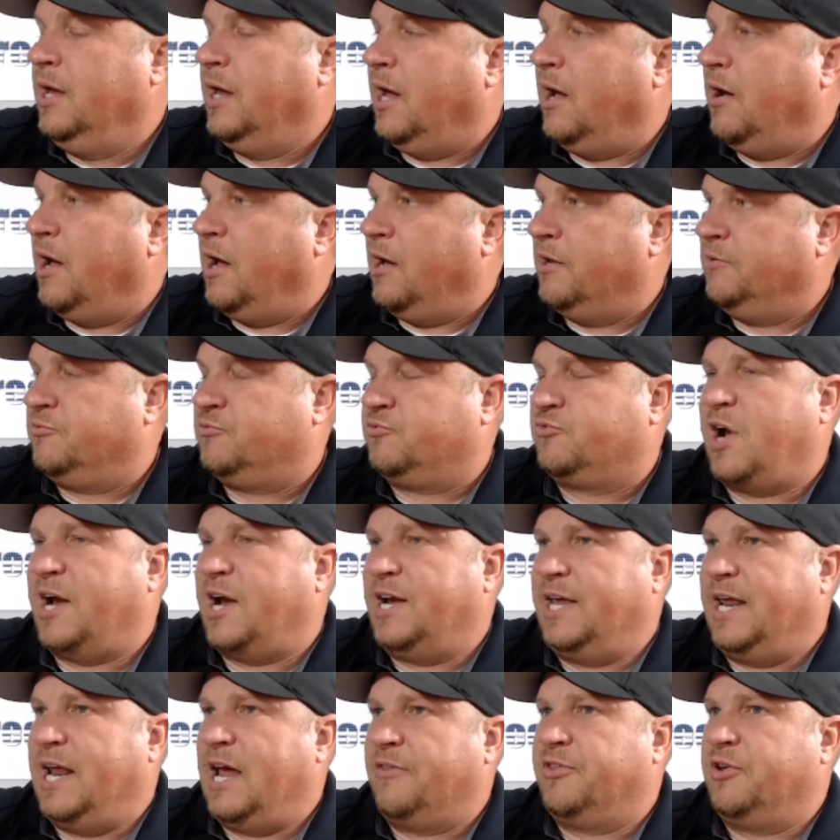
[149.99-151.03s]
I
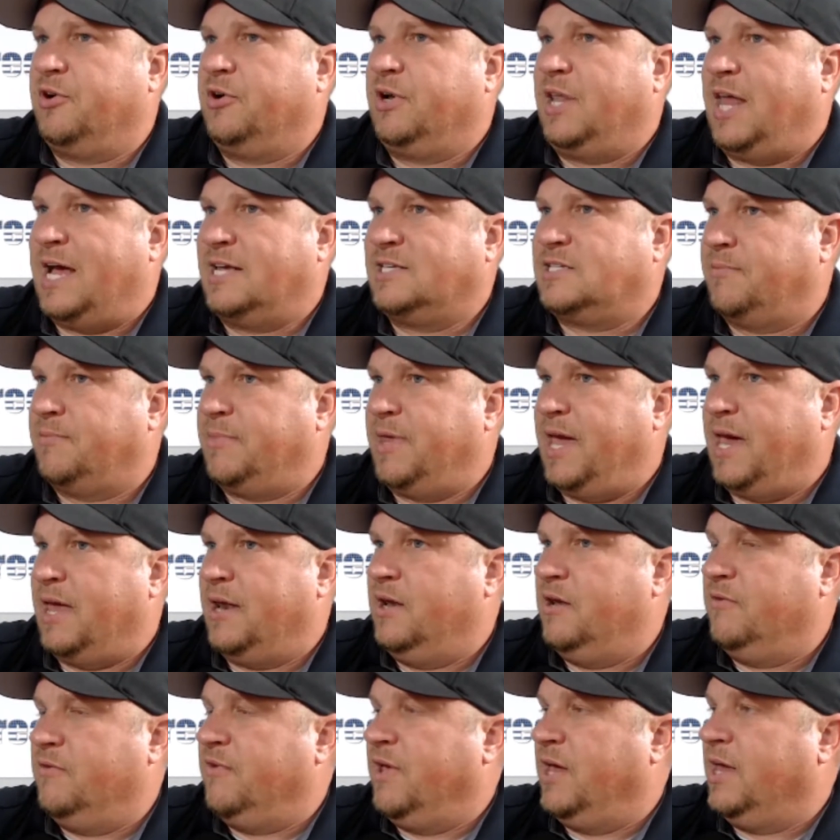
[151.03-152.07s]
tried to get out there last time they had
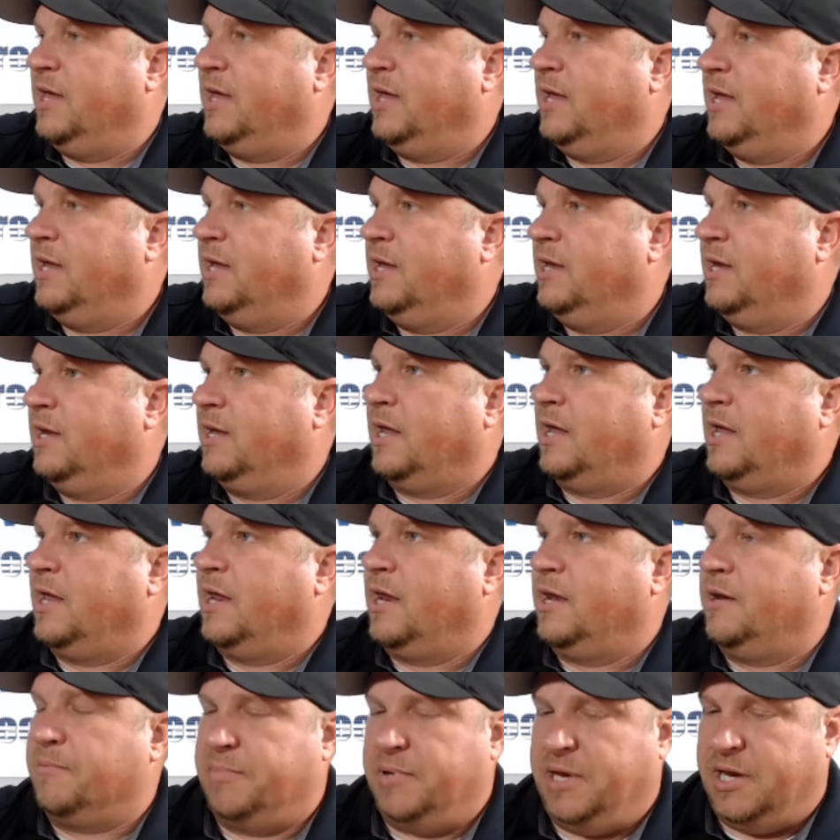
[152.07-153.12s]
an event and
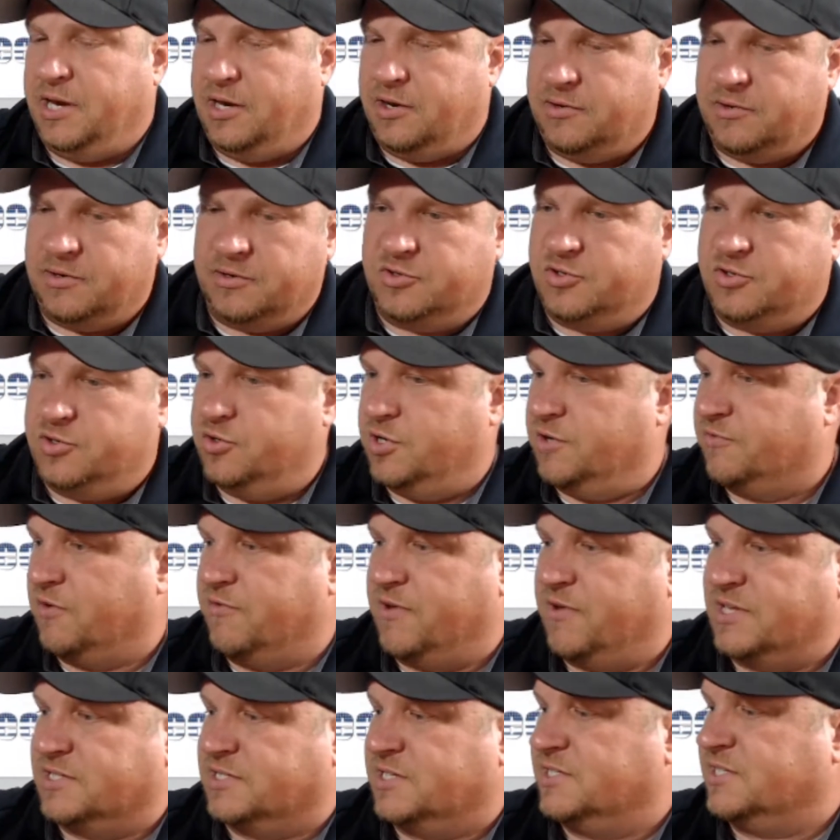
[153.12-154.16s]
it being two
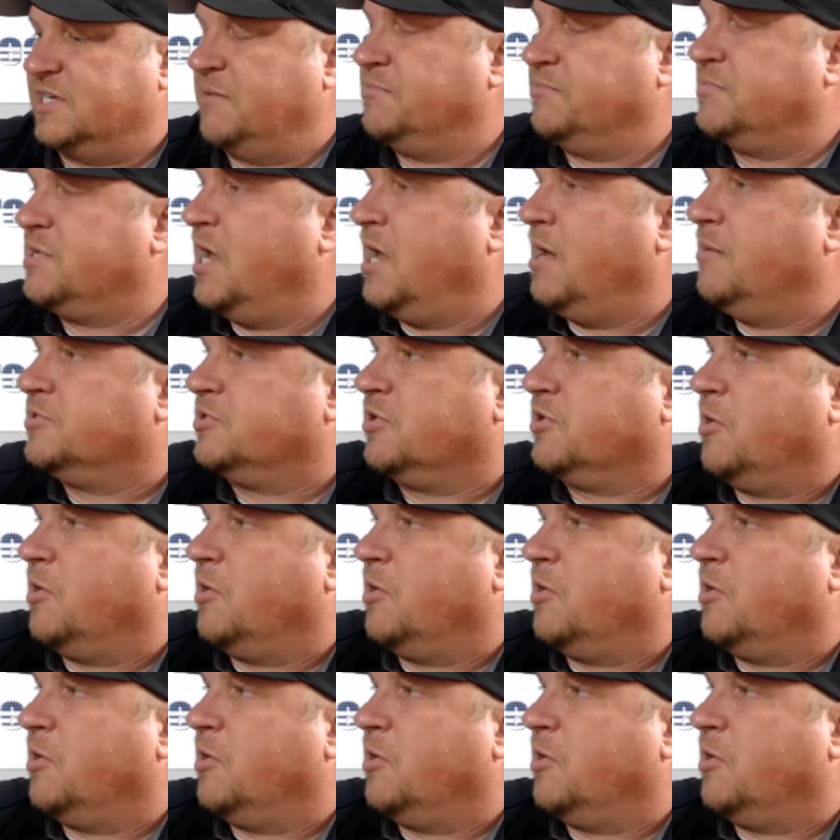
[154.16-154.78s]
different events at the same time.